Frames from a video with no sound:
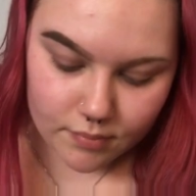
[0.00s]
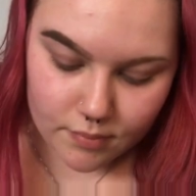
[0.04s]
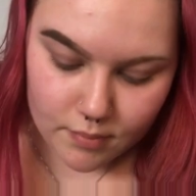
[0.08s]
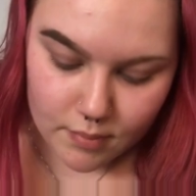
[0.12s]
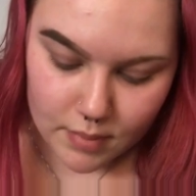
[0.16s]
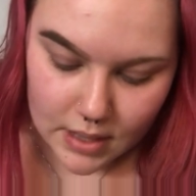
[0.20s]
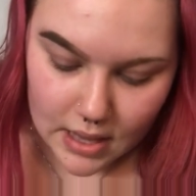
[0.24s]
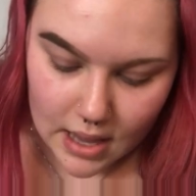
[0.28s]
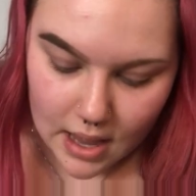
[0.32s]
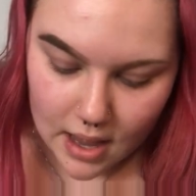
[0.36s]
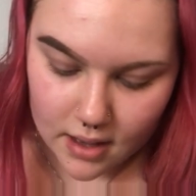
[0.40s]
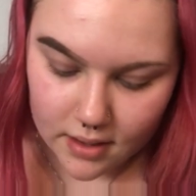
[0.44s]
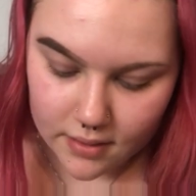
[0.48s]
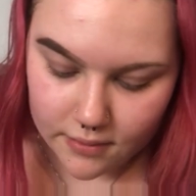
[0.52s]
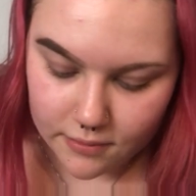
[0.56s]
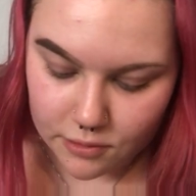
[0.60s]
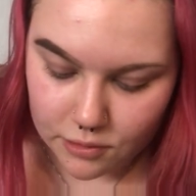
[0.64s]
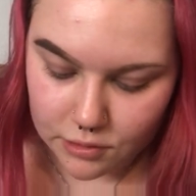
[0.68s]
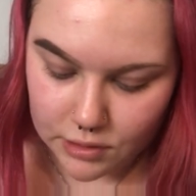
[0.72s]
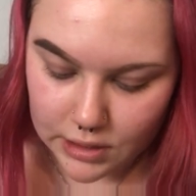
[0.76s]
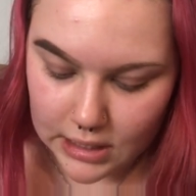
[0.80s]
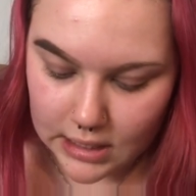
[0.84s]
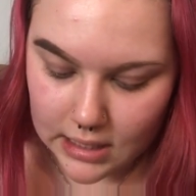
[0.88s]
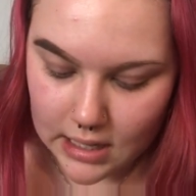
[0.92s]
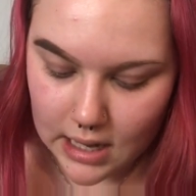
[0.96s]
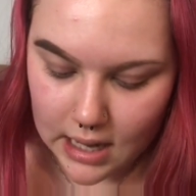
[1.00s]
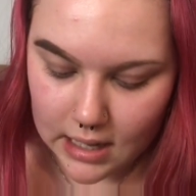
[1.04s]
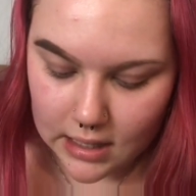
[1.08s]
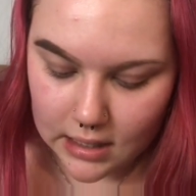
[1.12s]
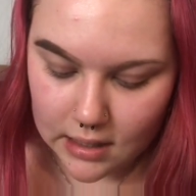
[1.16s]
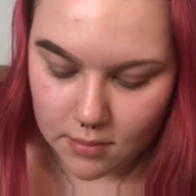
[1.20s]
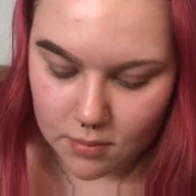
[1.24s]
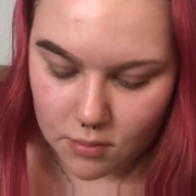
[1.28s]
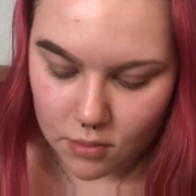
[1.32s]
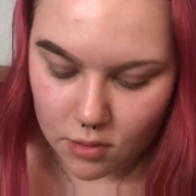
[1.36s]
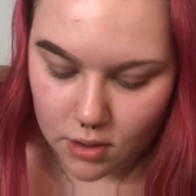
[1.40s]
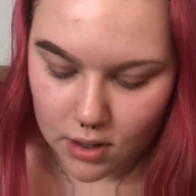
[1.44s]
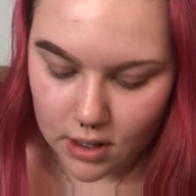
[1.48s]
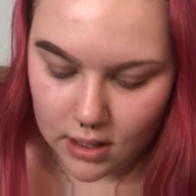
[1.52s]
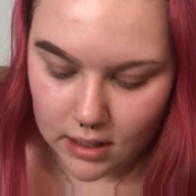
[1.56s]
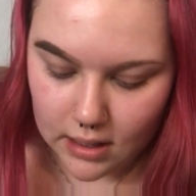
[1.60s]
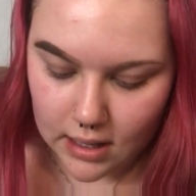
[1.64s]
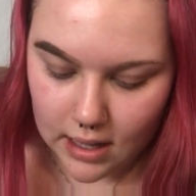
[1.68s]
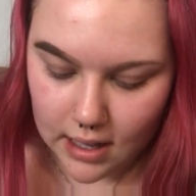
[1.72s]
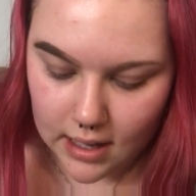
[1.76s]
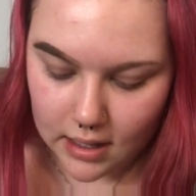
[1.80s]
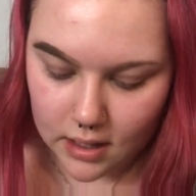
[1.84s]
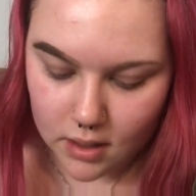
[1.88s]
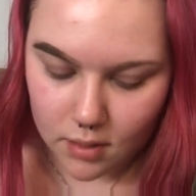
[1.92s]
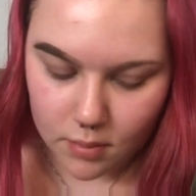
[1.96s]
But yeah, if you need any more
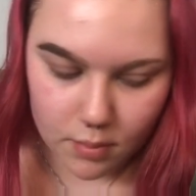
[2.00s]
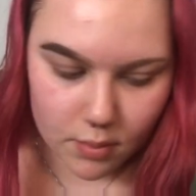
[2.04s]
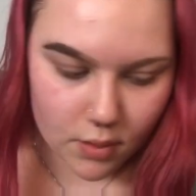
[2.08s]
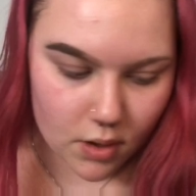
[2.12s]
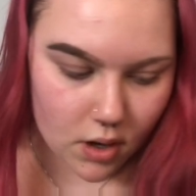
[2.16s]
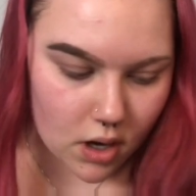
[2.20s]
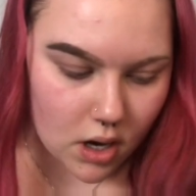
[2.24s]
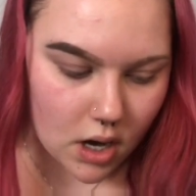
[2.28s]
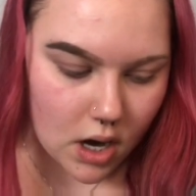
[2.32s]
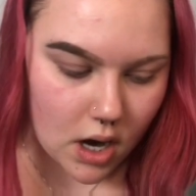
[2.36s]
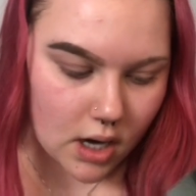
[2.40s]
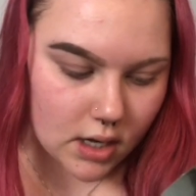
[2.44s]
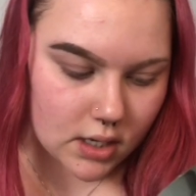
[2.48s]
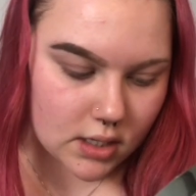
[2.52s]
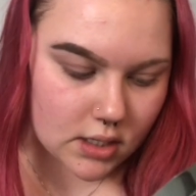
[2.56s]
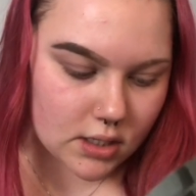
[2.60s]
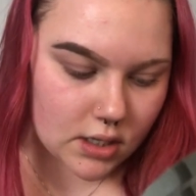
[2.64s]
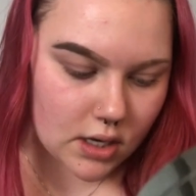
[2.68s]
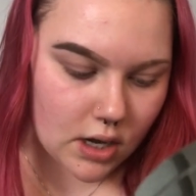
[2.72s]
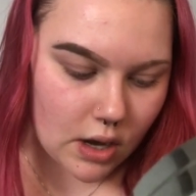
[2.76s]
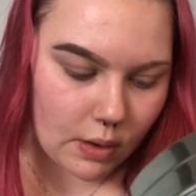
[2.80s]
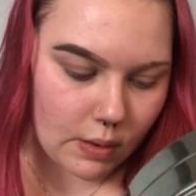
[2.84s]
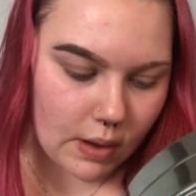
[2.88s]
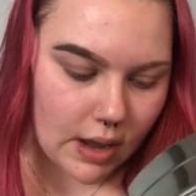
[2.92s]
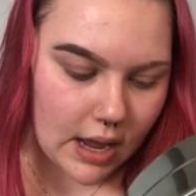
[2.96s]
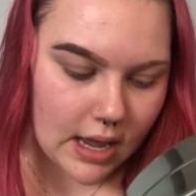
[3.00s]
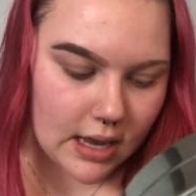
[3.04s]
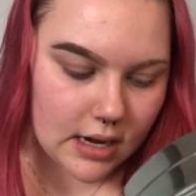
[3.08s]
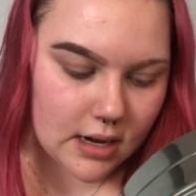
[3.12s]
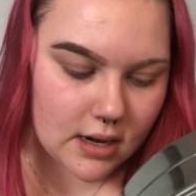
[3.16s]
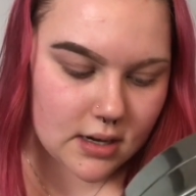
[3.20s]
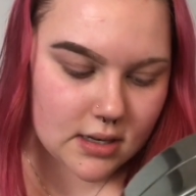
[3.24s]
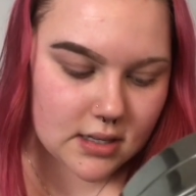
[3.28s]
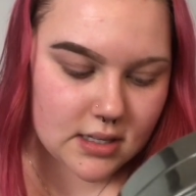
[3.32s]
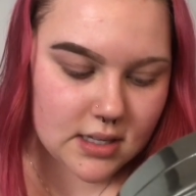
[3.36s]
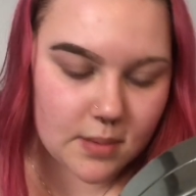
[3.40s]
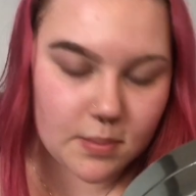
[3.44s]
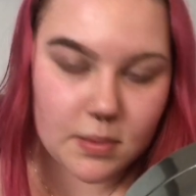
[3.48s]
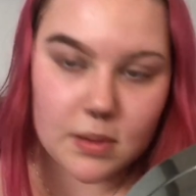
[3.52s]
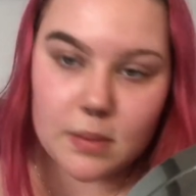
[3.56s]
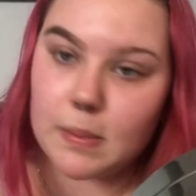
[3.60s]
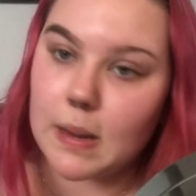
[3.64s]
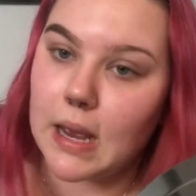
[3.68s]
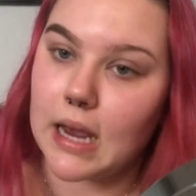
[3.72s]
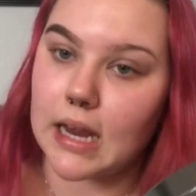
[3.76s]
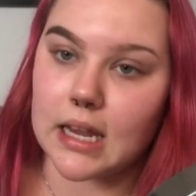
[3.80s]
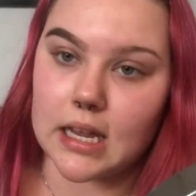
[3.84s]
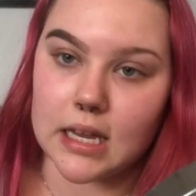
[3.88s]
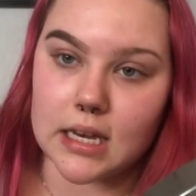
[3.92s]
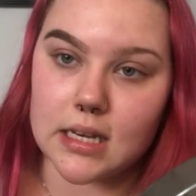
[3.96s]
like product, go ahead and dip it
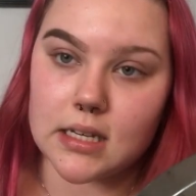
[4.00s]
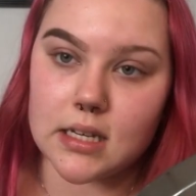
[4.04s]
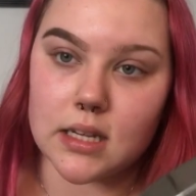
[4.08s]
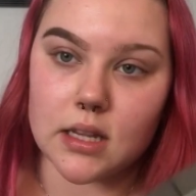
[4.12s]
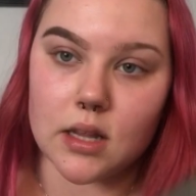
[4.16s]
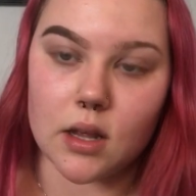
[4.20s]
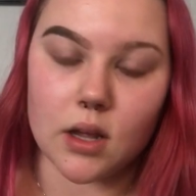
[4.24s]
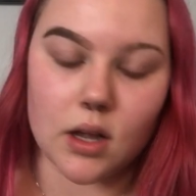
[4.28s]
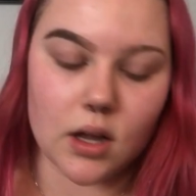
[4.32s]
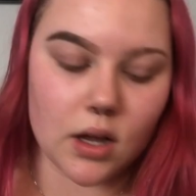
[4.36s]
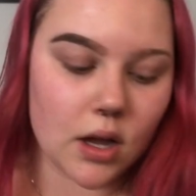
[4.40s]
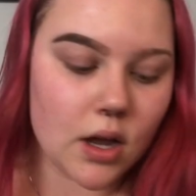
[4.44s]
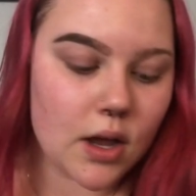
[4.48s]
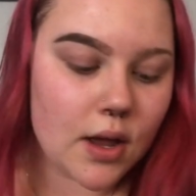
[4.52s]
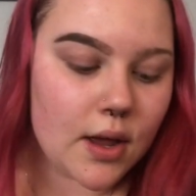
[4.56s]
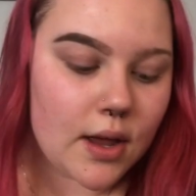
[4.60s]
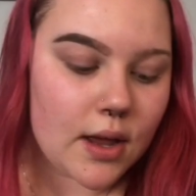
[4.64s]
back into the